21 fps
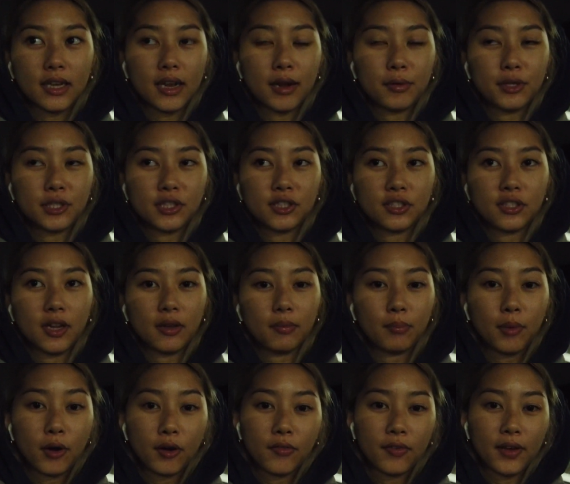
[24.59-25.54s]
and I was just
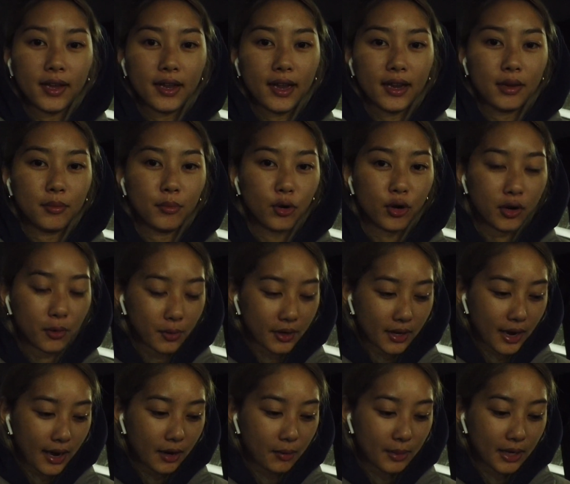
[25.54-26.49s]
not motivated anymore
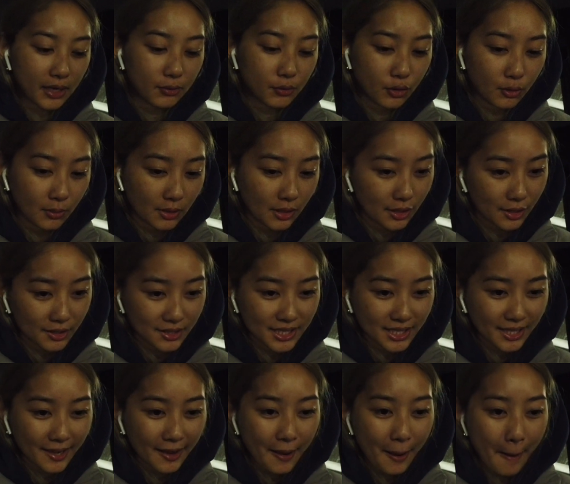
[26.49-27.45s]
with how my room
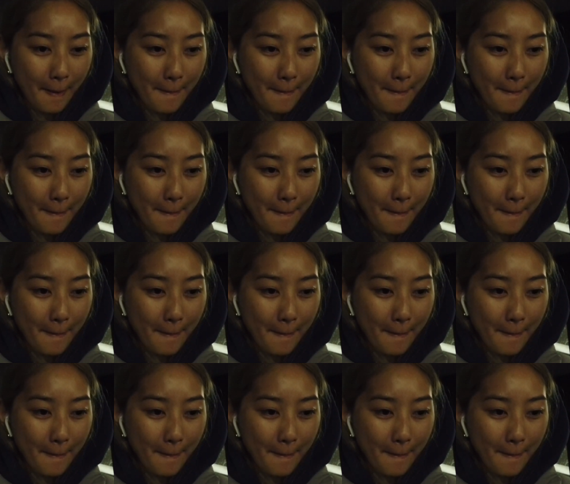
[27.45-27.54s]
looked.